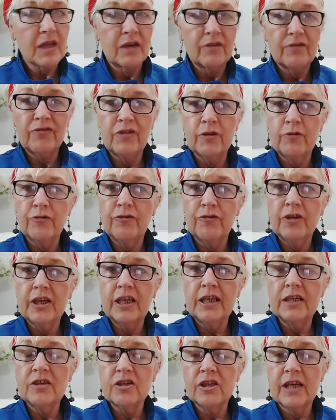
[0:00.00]
feel
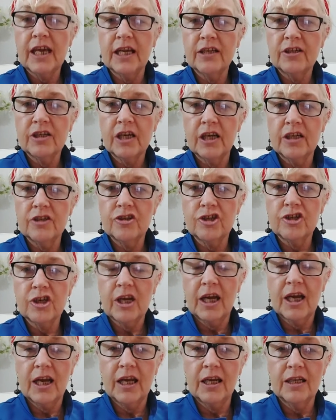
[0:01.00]
free to get in touch
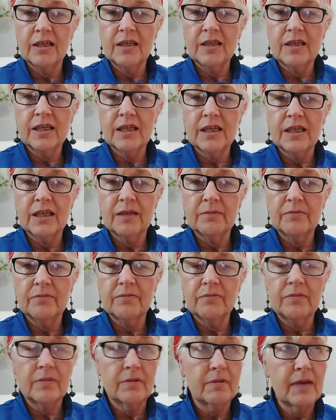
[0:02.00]
and
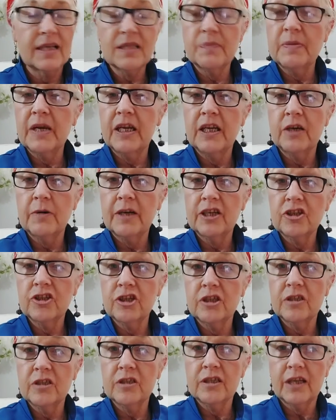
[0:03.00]
ask me any
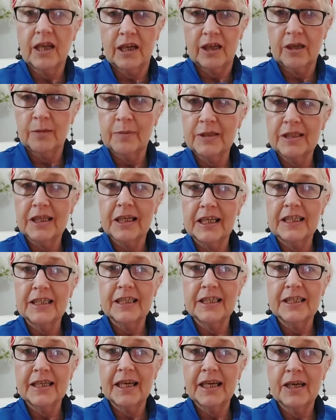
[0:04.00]
questions, and I'll be
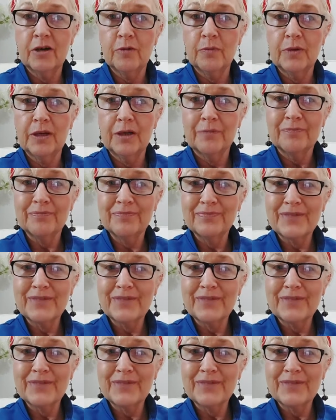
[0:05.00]
delighted to help you.